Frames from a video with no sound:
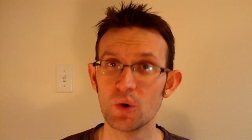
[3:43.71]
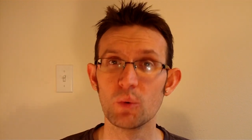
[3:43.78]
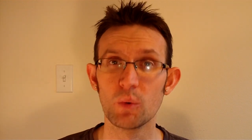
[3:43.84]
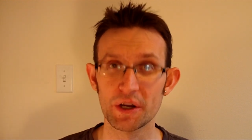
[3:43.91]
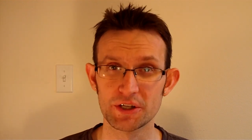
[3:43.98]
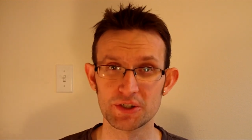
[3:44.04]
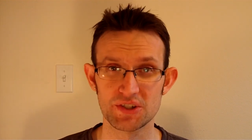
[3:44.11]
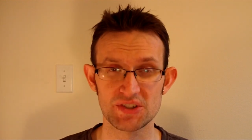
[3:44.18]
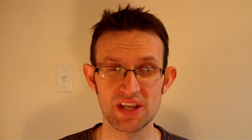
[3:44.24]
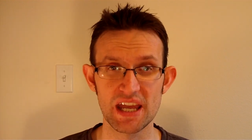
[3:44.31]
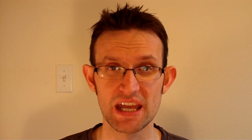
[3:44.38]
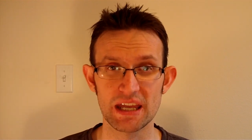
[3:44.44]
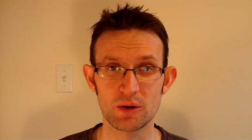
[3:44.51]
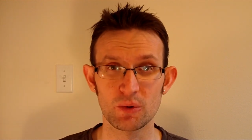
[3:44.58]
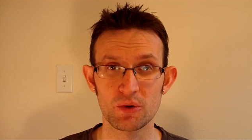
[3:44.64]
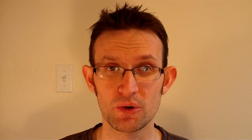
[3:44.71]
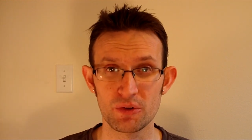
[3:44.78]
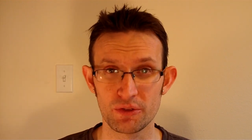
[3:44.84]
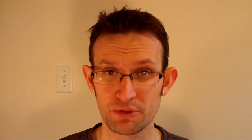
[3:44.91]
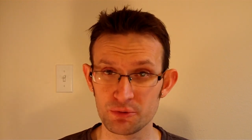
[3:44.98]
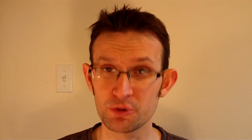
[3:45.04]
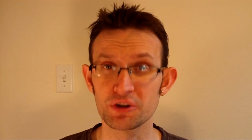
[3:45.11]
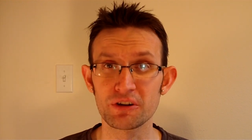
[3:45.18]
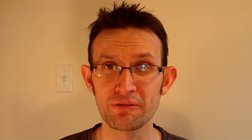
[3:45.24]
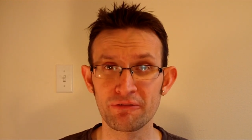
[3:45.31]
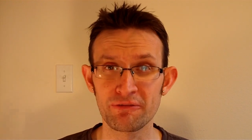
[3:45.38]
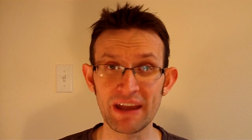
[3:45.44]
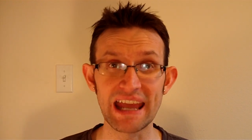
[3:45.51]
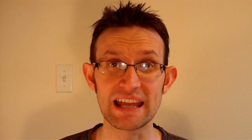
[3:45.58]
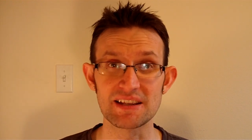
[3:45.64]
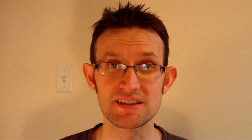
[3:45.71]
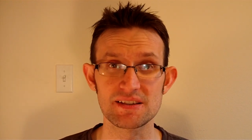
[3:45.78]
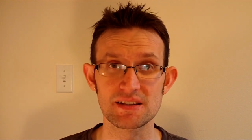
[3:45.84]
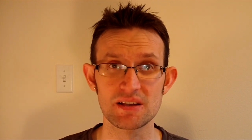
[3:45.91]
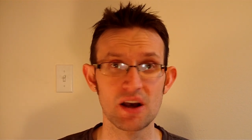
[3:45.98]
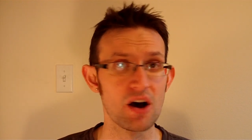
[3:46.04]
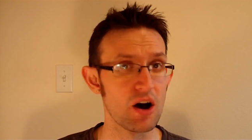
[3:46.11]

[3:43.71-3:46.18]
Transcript: what you're saying through your face